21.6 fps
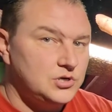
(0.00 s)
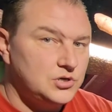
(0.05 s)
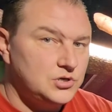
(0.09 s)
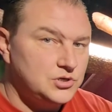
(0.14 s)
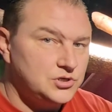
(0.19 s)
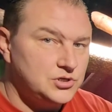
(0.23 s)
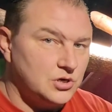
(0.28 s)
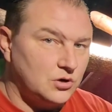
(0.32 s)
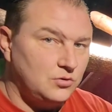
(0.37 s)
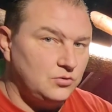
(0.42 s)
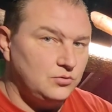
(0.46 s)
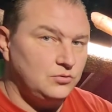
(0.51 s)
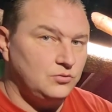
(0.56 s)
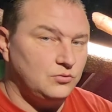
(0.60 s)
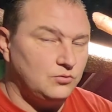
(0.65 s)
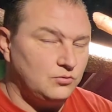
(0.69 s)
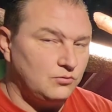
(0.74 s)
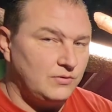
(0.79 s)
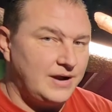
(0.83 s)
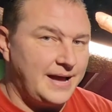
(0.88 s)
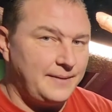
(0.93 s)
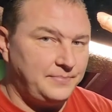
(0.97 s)
So
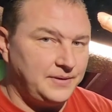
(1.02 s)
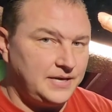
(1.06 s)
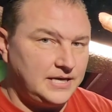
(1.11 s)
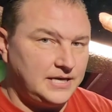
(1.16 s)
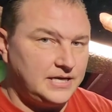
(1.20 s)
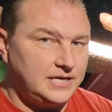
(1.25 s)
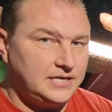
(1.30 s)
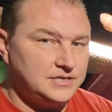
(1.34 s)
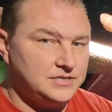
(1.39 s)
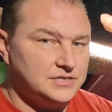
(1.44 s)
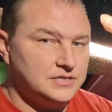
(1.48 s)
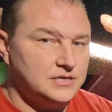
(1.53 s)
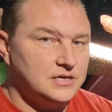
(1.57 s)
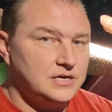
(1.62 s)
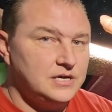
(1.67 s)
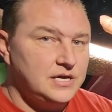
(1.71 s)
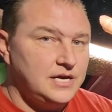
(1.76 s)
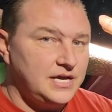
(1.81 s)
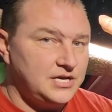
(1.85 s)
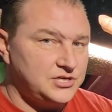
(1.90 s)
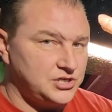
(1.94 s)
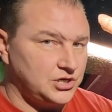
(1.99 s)
rat pinkies
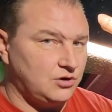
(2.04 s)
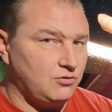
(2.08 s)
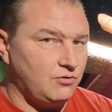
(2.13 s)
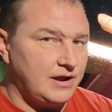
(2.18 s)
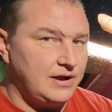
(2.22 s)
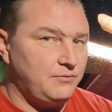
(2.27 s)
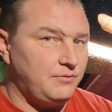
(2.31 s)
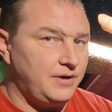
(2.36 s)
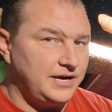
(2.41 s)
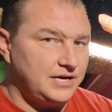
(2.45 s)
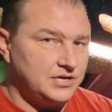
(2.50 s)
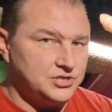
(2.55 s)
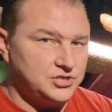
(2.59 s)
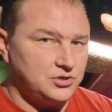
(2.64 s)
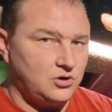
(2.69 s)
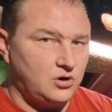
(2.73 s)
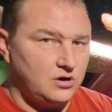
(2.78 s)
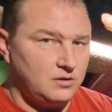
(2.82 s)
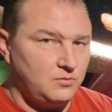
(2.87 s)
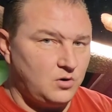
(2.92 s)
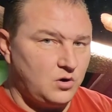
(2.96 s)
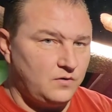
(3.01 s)
is a great way to
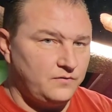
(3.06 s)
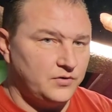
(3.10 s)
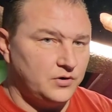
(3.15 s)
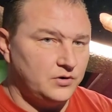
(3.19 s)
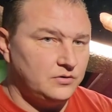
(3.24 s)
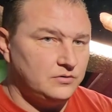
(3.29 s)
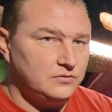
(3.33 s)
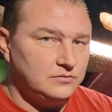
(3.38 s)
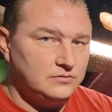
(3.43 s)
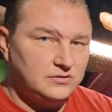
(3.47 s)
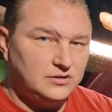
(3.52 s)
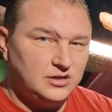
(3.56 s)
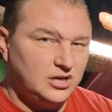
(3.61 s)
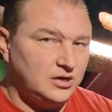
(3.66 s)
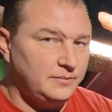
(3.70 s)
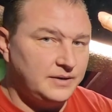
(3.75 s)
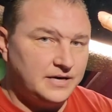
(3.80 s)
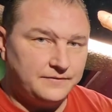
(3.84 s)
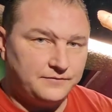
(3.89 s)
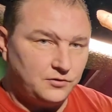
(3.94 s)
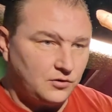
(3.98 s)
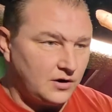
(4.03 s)
start them over. A little
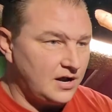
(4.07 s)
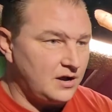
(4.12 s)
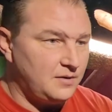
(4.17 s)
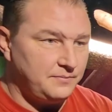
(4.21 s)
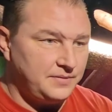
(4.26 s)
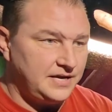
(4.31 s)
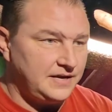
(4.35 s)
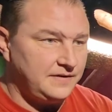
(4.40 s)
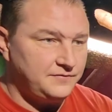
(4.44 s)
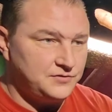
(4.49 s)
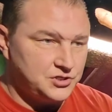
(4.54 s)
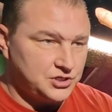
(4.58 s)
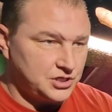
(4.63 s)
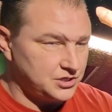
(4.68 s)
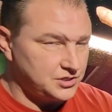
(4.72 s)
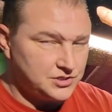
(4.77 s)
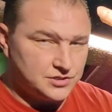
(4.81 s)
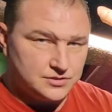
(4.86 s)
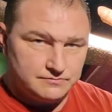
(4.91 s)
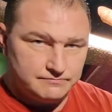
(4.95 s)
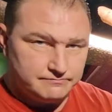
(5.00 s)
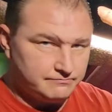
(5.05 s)
bit of ground beef,
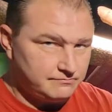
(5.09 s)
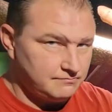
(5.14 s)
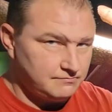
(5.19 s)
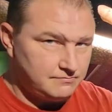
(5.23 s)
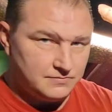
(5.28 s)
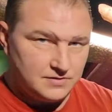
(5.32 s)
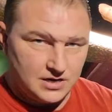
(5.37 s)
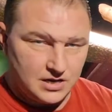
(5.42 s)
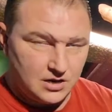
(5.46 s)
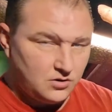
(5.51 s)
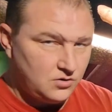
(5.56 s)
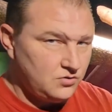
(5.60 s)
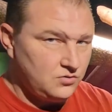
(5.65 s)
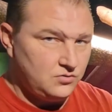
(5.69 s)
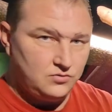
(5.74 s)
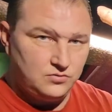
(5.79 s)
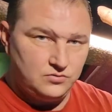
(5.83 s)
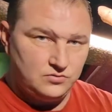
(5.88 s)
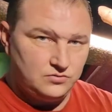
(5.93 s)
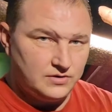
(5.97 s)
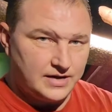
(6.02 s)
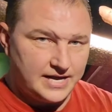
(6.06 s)
just
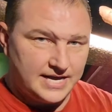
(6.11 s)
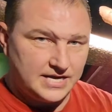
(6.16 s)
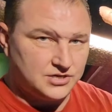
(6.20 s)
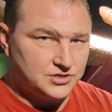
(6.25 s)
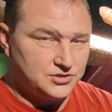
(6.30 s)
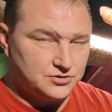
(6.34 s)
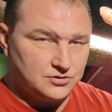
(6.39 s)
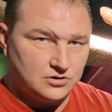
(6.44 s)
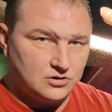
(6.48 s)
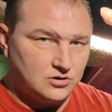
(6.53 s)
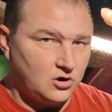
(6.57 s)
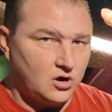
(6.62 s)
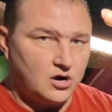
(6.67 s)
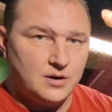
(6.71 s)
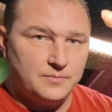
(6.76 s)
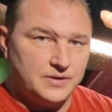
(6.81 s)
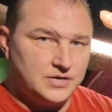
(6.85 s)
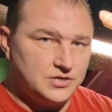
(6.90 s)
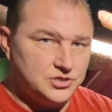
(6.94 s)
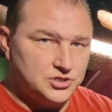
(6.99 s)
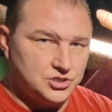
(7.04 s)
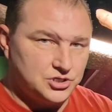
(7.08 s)
no extra
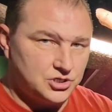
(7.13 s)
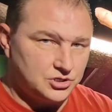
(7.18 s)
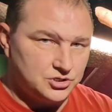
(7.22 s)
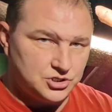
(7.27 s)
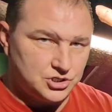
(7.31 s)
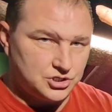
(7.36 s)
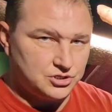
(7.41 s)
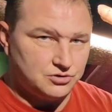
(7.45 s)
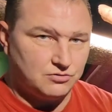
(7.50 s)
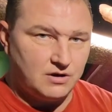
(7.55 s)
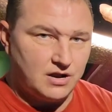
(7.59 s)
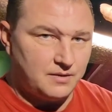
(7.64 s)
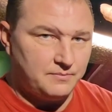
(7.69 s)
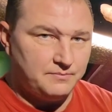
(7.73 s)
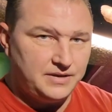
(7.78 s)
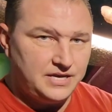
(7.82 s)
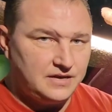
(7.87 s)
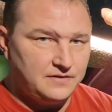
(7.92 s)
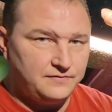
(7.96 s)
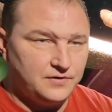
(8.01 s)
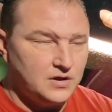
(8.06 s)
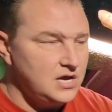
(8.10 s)
garbage, just ground
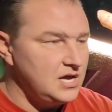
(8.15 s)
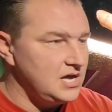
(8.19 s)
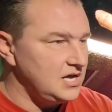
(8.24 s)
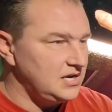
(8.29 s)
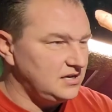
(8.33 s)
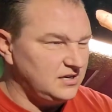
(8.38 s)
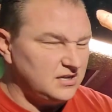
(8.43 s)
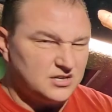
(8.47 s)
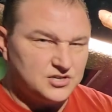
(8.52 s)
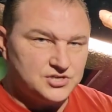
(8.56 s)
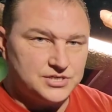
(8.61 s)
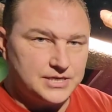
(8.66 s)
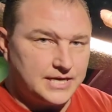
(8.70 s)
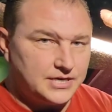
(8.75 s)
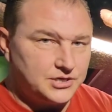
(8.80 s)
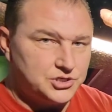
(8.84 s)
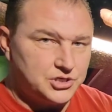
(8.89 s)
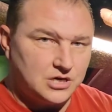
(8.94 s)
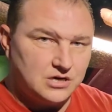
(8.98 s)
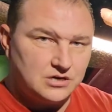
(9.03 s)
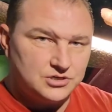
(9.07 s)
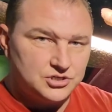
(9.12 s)
beef. Little steak
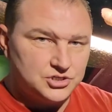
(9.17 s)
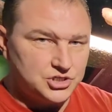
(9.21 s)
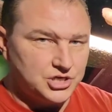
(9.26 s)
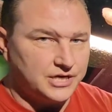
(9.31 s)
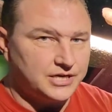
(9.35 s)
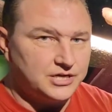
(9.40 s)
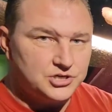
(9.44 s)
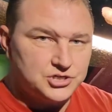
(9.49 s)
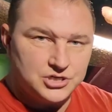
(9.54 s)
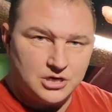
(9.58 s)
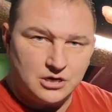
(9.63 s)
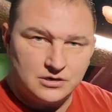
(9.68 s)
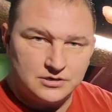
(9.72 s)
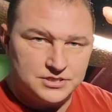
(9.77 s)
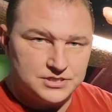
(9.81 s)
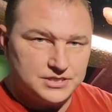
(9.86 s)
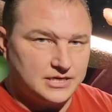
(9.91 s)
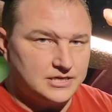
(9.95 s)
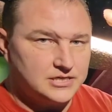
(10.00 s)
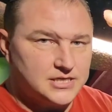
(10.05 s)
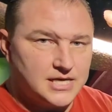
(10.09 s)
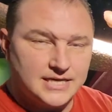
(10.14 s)
chunks, chicken chunks,
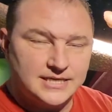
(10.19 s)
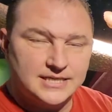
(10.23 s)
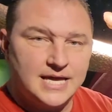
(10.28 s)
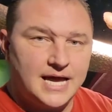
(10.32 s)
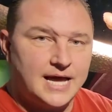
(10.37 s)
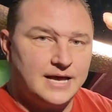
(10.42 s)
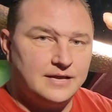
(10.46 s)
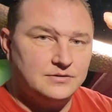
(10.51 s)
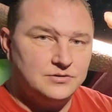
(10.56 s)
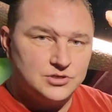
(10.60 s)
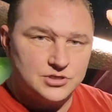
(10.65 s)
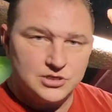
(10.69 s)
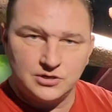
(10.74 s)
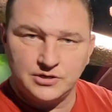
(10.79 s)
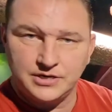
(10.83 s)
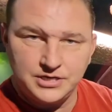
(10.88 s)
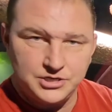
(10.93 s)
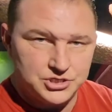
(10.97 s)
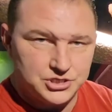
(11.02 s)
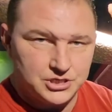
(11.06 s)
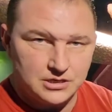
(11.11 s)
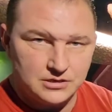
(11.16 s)
things like that.
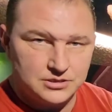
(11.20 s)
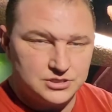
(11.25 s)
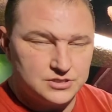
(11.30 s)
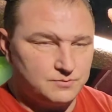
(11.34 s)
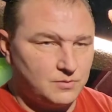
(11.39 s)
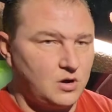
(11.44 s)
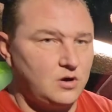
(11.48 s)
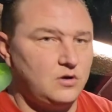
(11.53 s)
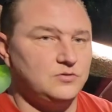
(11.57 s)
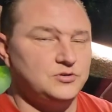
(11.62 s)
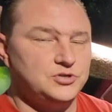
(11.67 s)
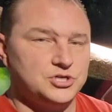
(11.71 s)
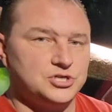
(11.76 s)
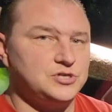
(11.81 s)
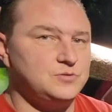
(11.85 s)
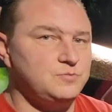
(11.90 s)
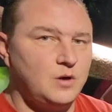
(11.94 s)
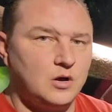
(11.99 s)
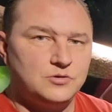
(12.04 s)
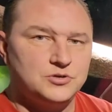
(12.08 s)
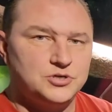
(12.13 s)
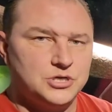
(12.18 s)
Turkey chunks, just
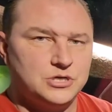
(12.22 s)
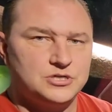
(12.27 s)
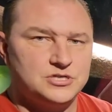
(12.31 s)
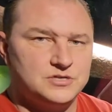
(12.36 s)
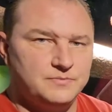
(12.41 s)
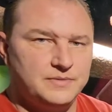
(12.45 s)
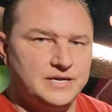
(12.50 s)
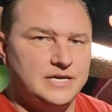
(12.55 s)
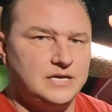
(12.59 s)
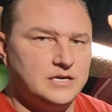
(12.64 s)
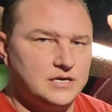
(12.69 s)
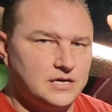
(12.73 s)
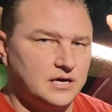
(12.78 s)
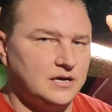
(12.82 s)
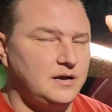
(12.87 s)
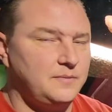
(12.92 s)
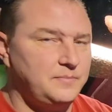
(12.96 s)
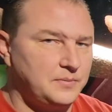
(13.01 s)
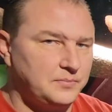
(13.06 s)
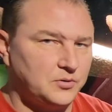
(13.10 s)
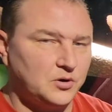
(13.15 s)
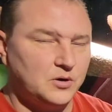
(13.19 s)
small chunks of meat cut
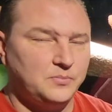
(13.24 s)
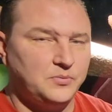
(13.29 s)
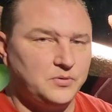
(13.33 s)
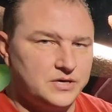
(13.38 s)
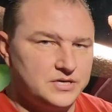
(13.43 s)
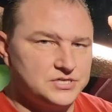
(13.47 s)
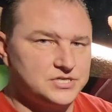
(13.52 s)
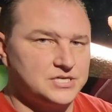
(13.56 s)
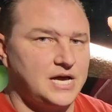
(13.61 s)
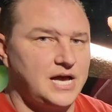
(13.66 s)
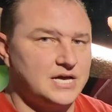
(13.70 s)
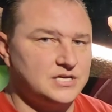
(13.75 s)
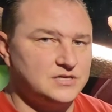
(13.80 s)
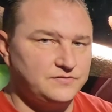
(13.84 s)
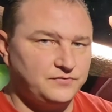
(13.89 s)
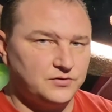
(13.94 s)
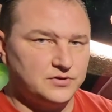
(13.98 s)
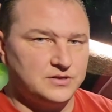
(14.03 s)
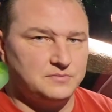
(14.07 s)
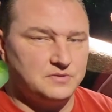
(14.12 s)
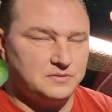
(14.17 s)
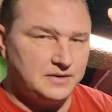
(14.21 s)
up appropriate size
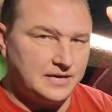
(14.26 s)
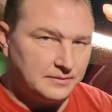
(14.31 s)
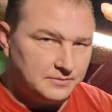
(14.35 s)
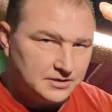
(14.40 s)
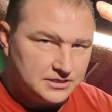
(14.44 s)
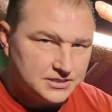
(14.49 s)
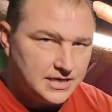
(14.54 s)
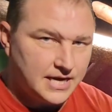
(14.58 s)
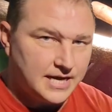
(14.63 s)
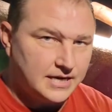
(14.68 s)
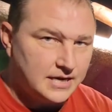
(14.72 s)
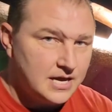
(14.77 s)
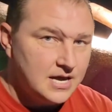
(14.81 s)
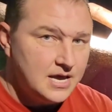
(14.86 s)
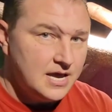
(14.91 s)
for them to be able to take.